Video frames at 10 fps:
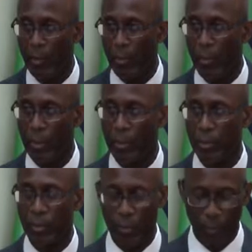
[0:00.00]
would
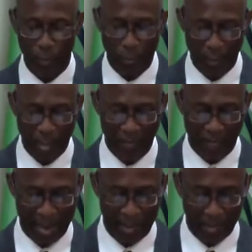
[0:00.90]
want to
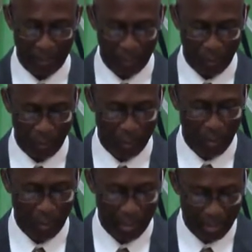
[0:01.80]
invite to the
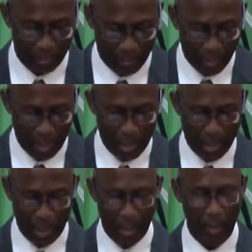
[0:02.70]
podium
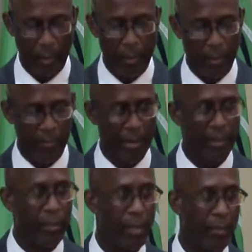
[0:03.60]
the Director
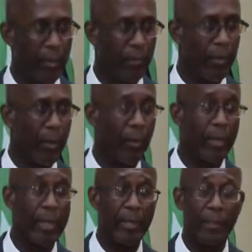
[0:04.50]
General of our
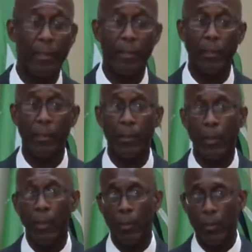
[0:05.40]
organization
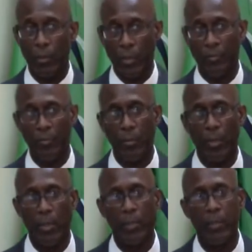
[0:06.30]
to say a few
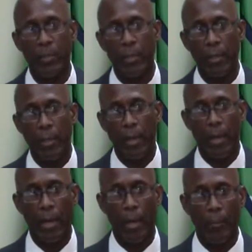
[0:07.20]
words,
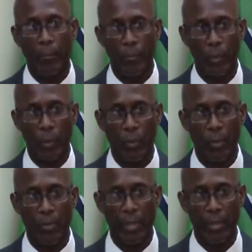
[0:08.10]
to
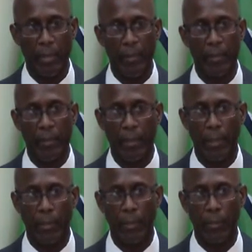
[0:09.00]
address us,
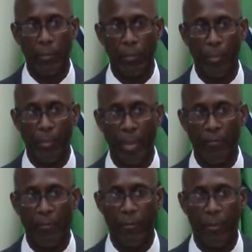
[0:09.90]
and to prepare
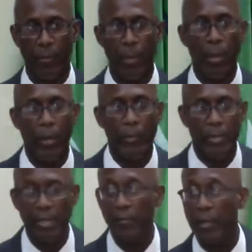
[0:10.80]
for
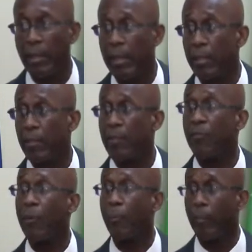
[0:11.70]
receiving the letters
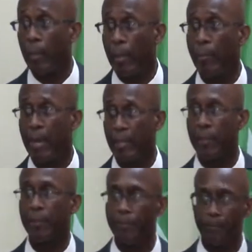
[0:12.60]
from Ambassador.